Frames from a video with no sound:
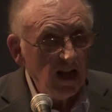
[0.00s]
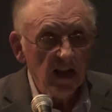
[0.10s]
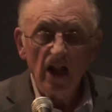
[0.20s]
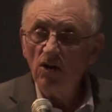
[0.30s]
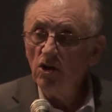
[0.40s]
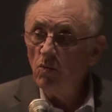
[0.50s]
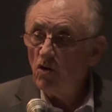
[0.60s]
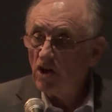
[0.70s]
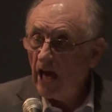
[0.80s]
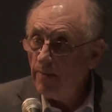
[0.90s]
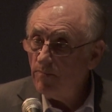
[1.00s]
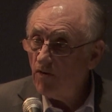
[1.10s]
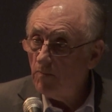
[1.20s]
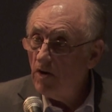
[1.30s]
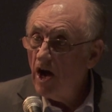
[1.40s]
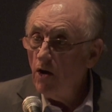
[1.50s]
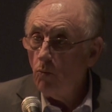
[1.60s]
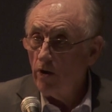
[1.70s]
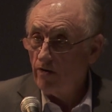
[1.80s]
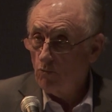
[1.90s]
Not only where it came from,
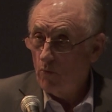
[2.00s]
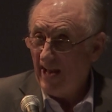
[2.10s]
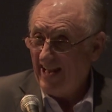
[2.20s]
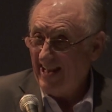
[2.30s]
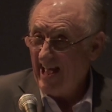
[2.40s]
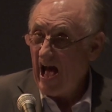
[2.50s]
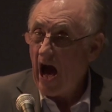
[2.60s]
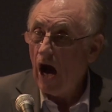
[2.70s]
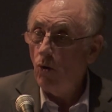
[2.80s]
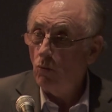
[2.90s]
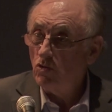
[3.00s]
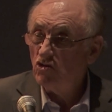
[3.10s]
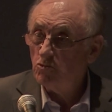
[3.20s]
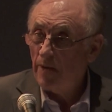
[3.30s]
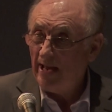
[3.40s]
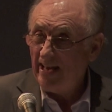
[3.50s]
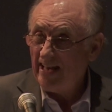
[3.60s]
where it went, how it was spent.